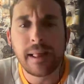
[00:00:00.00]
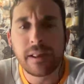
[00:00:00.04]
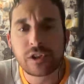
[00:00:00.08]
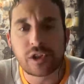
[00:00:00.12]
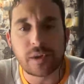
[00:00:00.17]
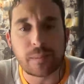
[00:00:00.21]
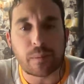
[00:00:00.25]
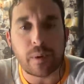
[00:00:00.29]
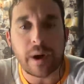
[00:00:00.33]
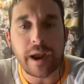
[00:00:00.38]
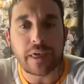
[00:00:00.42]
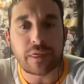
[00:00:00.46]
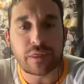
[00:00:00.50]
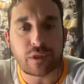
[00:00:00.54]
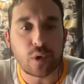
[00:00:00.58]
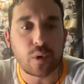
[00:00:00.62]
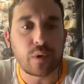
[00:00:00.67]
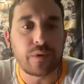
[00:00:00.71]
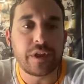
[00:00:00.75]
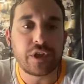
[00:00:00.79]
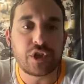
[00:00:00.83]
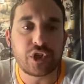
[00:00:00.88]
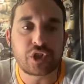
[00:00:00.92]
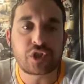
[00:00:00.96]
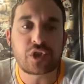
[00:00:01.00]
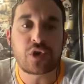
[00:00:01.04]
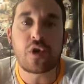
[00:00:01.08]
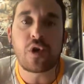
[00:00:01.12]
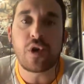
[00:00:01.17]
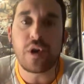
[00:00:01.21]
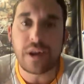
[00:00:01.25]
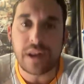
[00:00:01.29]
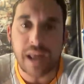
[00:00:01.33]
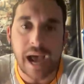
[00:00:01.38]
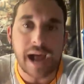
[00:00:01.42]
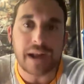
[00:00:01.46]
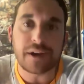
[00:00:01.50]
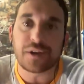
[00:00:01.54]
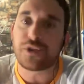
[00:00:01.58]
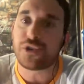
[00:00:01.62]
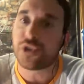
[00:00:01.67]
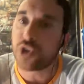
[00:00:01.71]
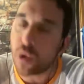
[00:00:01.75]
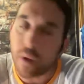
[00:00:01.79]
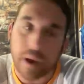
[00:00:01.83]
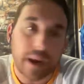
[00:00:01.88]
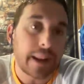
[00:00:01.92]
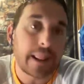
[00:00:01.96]
to break through, and they just could not
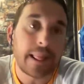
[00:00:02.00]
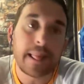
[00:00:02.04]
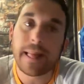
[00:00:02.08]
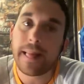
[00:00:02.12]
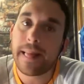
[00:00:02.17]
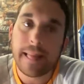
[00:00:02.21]
do it.